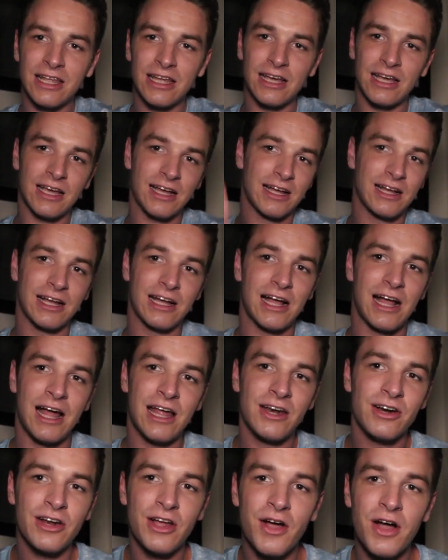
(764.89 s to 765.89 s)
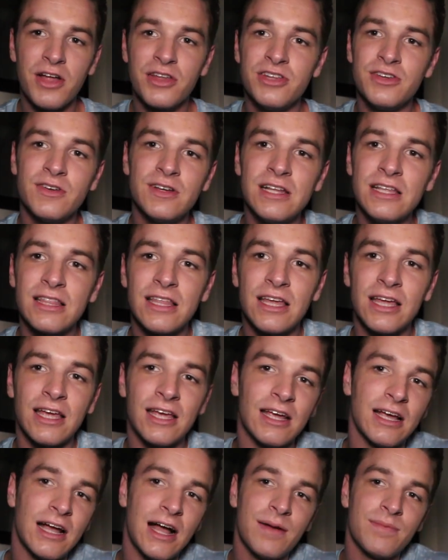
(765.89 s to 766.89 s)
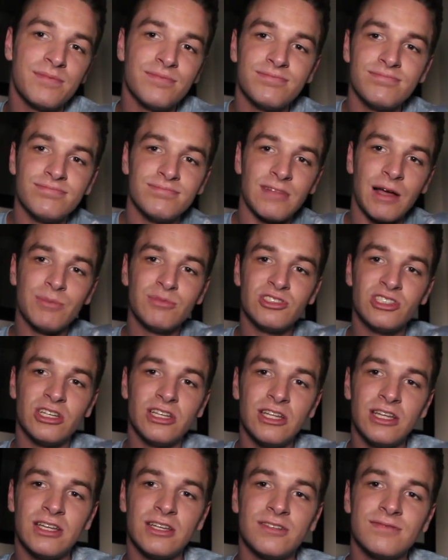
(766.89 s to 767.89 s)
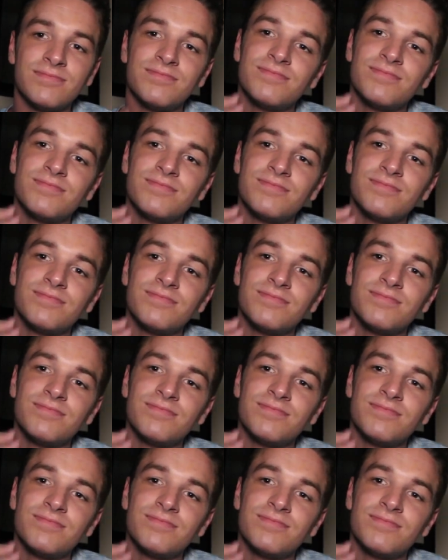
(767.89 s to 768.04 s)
Like, I don't know. I'll do anything. I'm chilling.